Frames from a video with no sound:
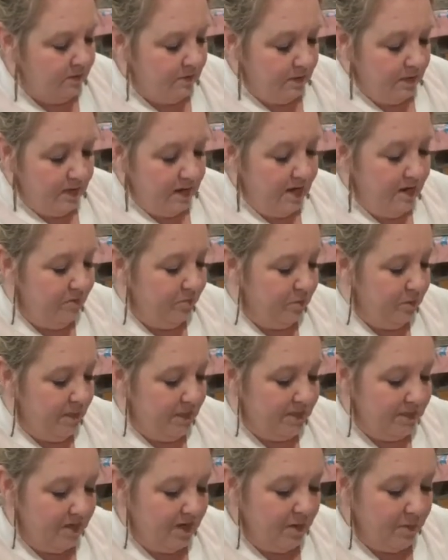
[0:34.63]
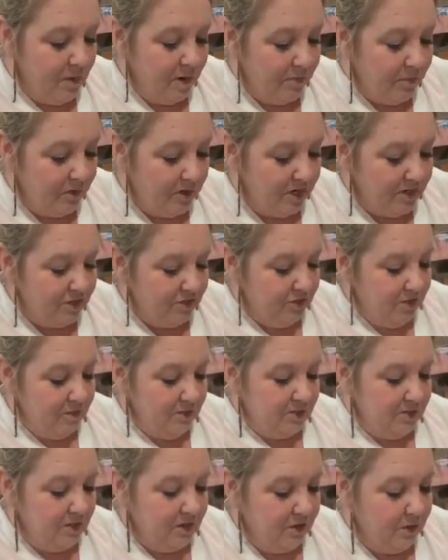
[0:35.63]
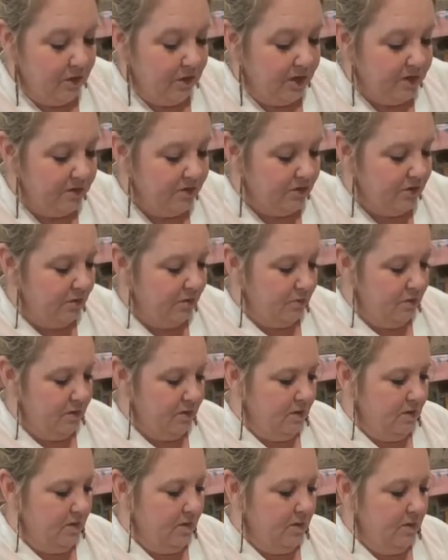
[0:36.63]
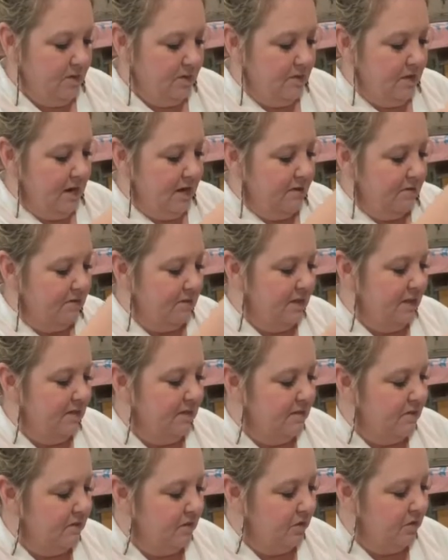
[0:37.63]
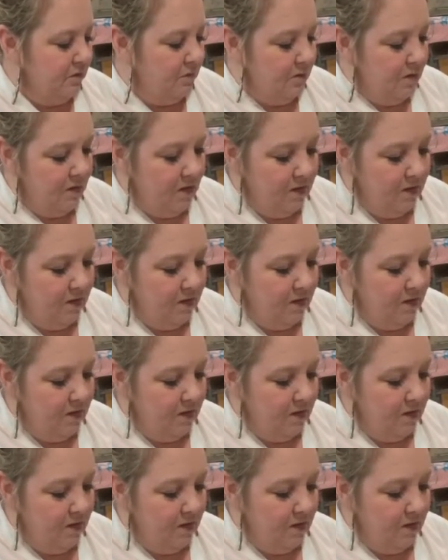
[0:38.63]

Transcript: And I have plenty on my brush, so I'm just gonna go ahead and do the outsides too.